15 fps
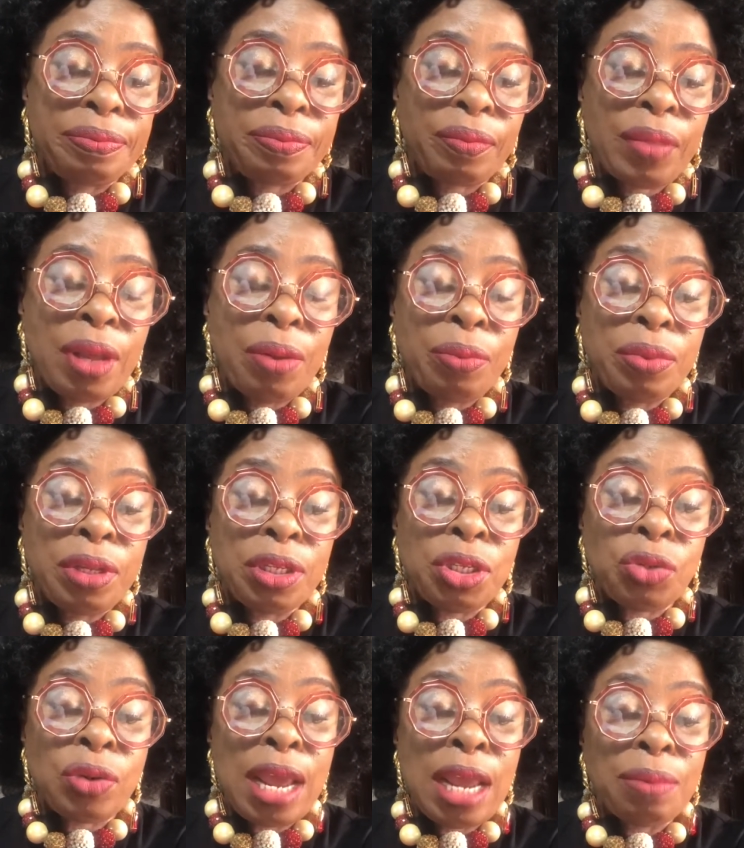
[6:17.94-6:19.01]
and with the
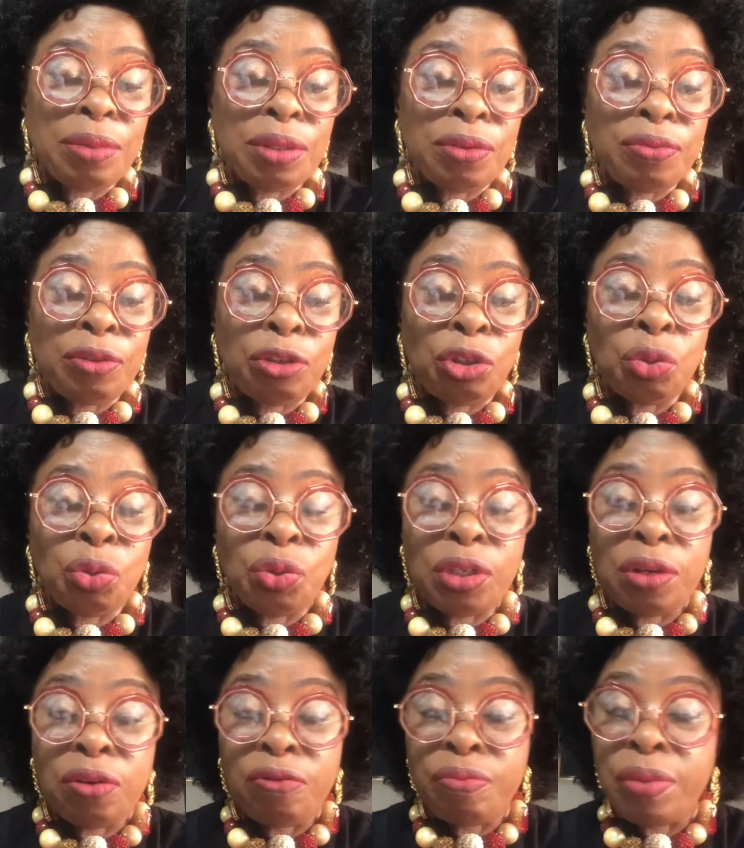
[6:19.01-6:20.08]
stripes of the
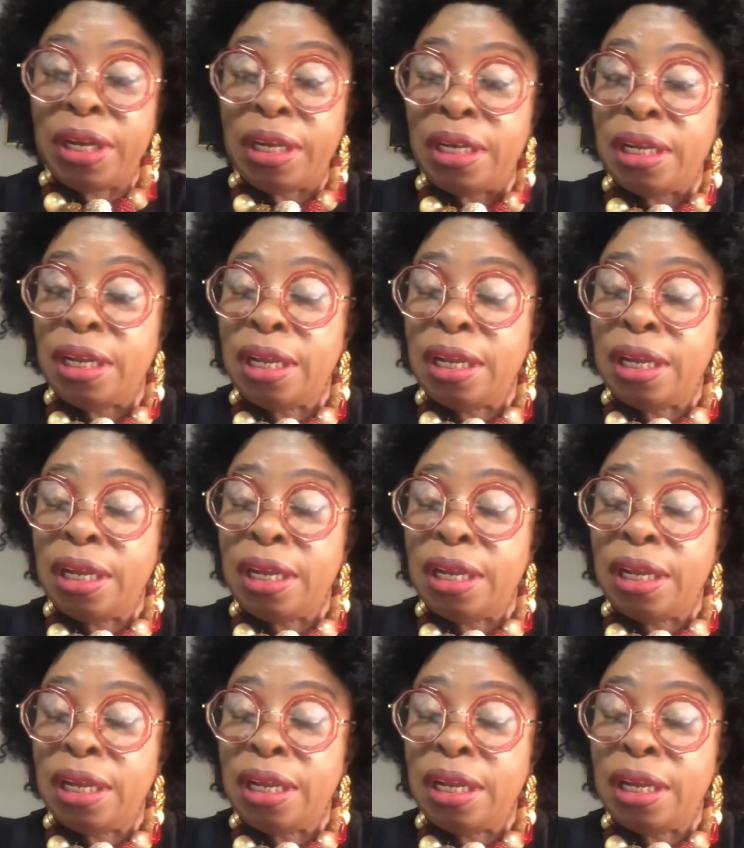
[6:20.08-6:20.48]
children of men.